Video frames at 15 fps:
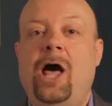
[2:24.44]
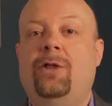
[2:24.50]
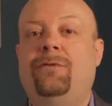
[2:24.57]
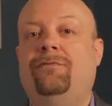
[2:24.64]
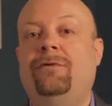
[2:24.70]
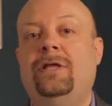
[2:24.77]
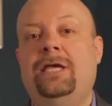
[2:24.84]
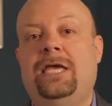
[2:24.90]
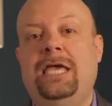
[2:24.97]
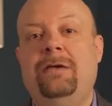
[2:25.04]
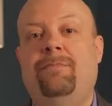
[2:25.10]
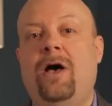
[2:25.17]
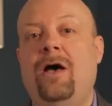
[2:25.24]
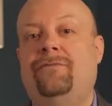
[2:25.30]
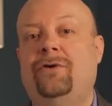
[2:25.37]
healthfully
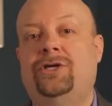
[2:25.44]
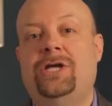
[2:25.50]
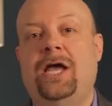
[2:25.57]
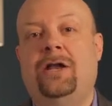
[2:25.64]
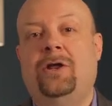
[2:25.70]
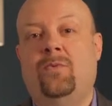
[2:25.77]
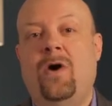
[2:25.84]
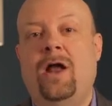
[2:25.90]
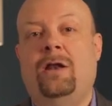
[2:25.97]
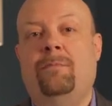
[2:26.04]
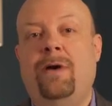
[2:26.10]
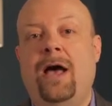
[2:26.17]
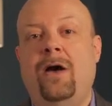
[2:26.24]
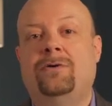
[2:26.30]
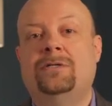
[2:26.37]
keep off or shed
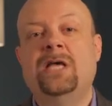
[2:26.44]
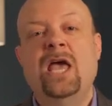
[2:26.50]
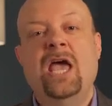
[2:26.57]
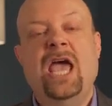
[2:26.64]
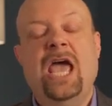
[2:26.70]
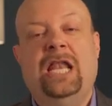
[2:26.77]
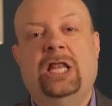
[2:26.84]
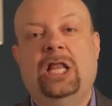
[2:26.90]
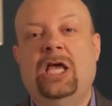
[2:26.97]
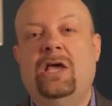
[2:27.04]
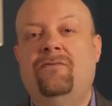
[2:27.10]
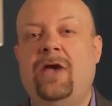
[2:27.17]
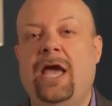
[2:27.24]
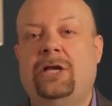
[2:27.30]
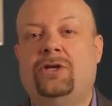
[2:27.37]
unwanted pounds, and
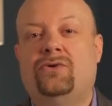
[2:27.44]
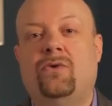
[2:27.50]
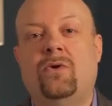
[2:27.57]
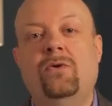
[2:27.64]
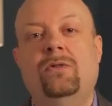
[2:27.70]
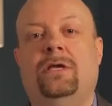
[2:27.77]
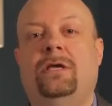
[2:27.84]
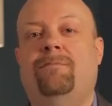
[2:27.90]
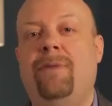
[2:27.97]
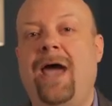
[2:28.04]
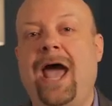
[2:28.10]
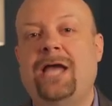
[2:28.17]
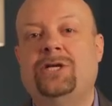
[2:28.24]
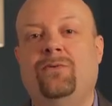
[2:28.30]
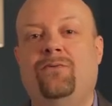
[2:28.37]
live a truly
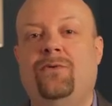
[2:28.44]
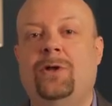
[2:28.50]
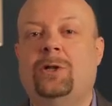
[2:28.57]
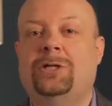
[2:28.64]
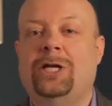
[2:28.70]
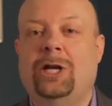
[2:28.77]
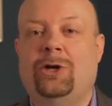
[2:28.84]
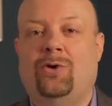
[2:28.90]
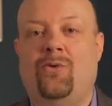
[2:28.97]
passion-filled,